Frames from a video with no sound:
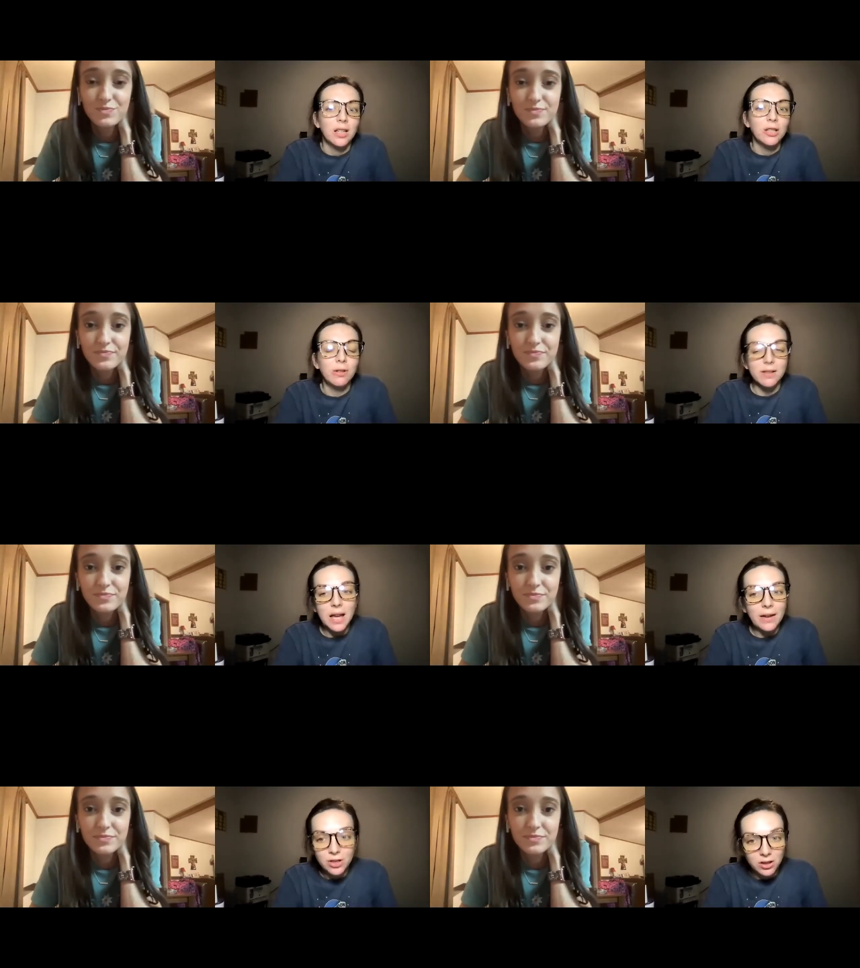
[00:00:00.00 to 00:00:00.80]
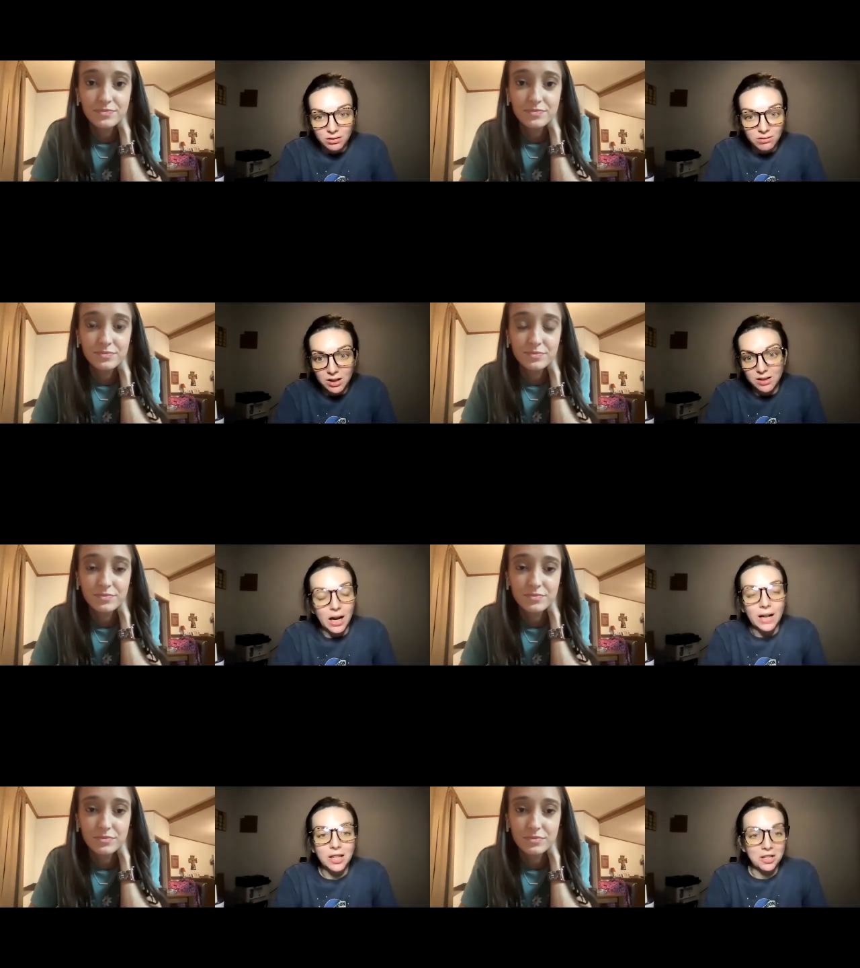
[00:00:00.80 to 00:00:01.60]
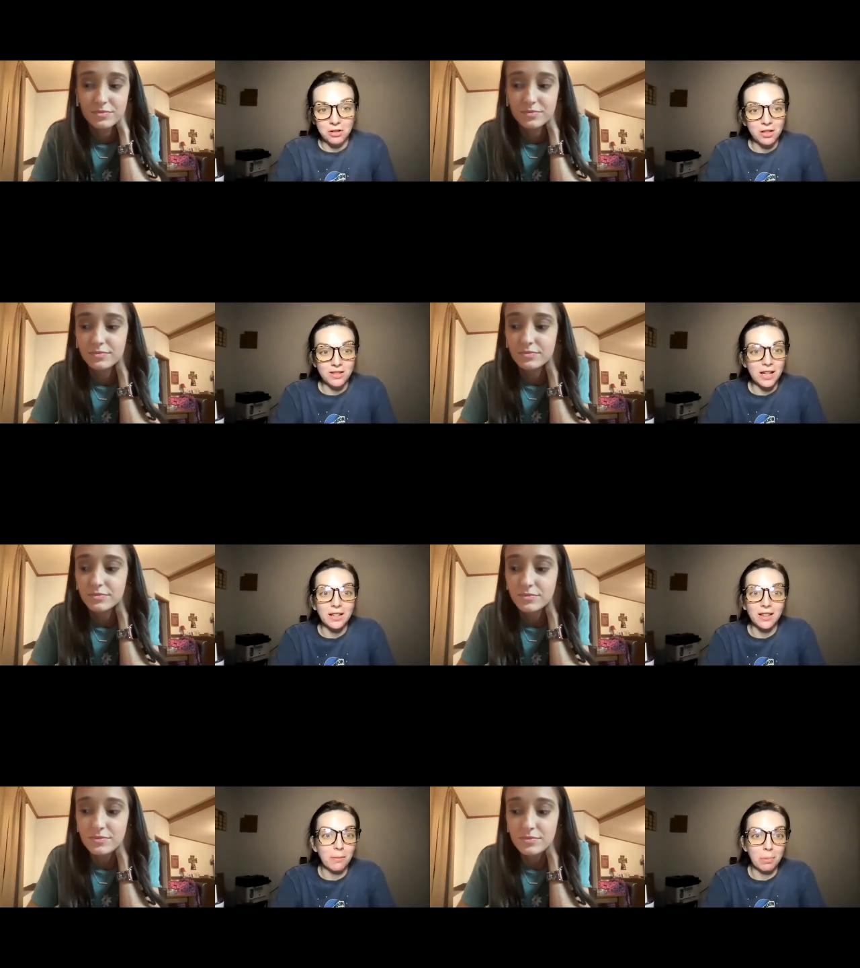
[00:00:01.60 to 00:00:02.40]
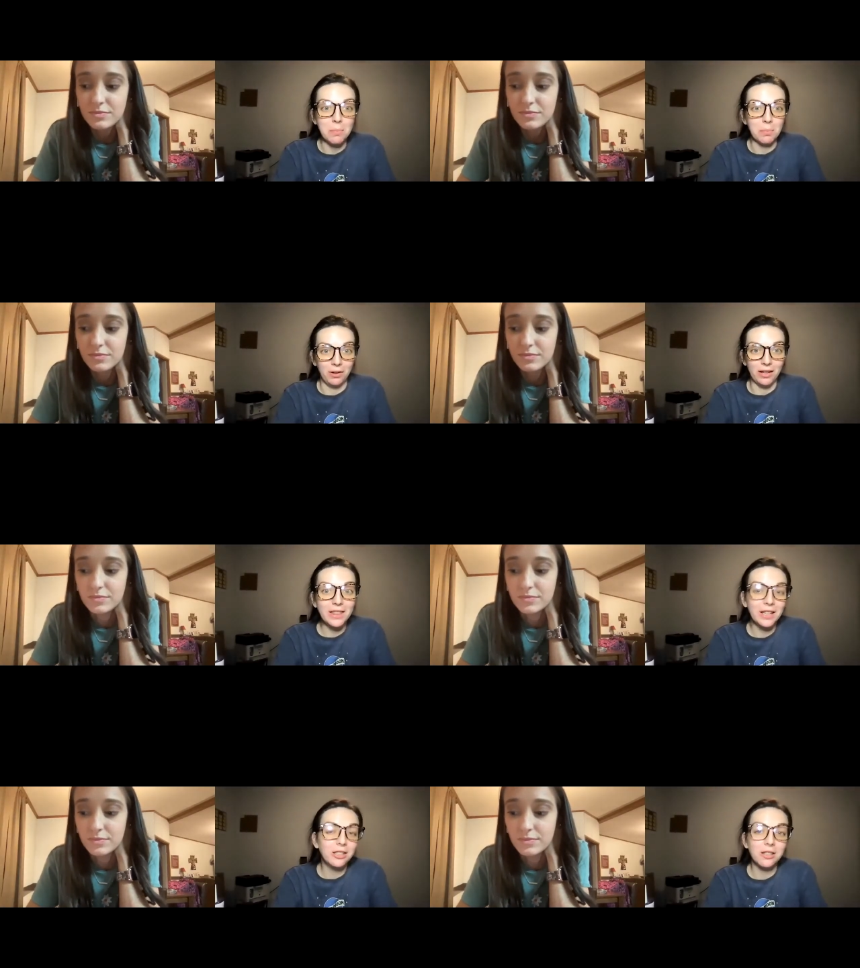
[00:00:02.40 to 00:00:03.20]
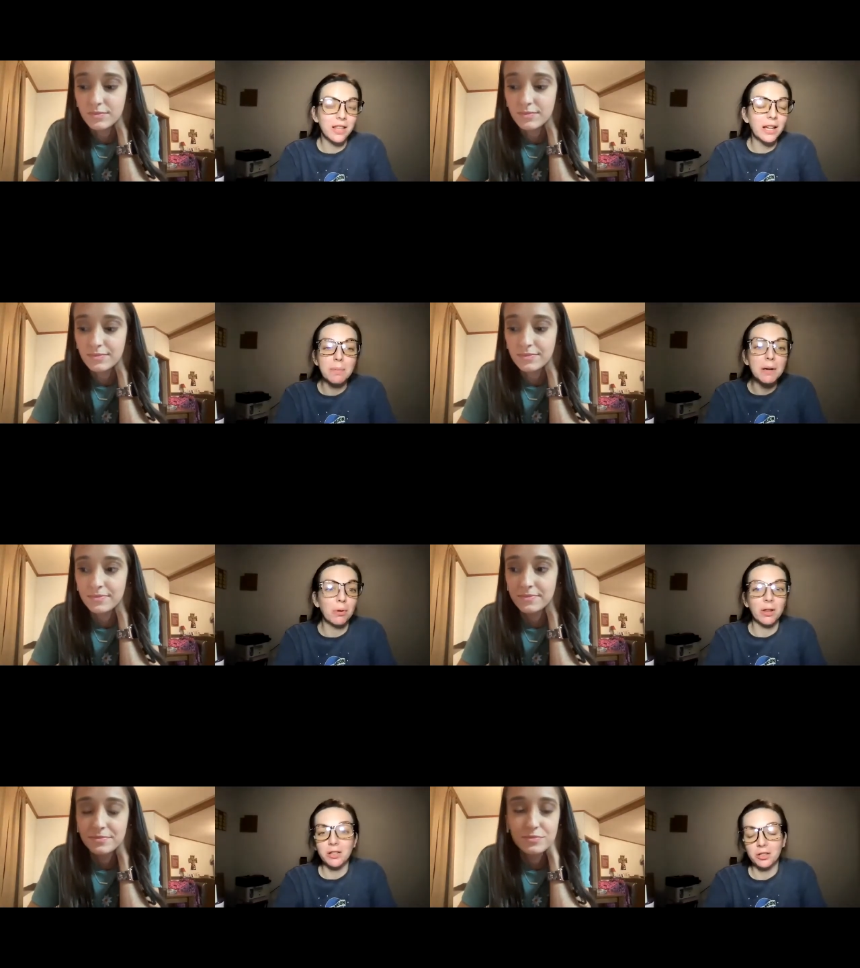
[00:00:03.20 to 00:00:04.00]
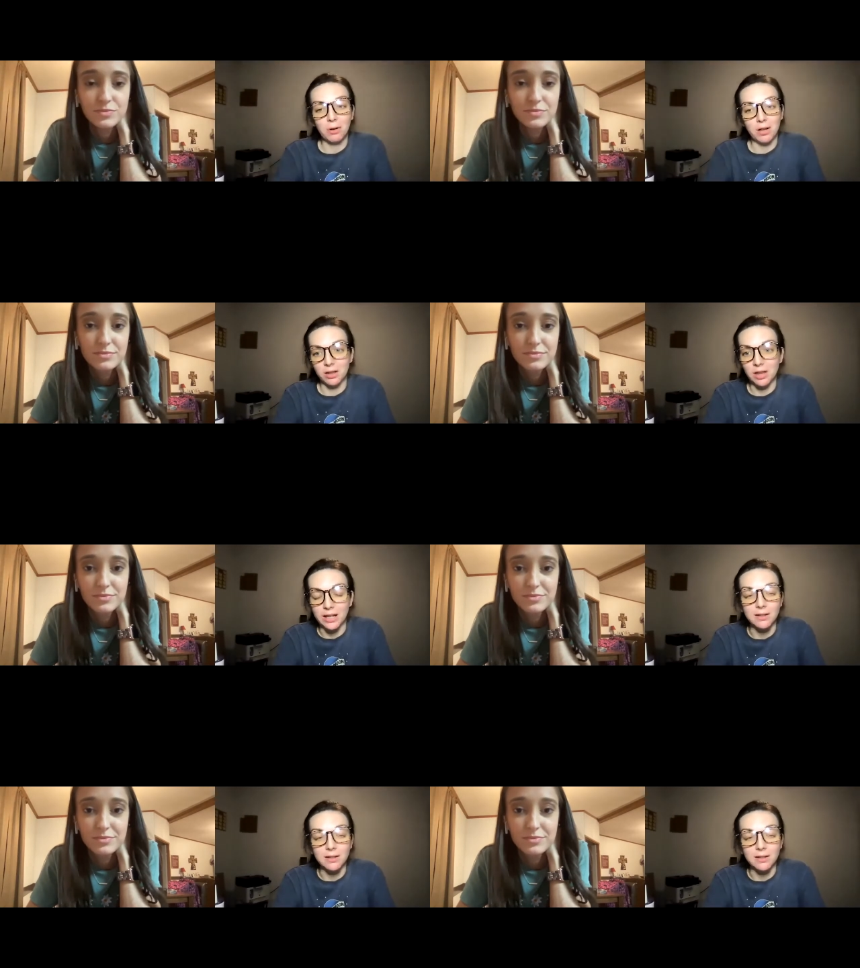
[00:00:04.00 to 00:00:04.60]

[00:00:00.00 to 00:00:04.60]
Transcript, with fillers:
Speaker 1: you just have to decide that you're going to sign a lot of people and then just like be willing to do all the things.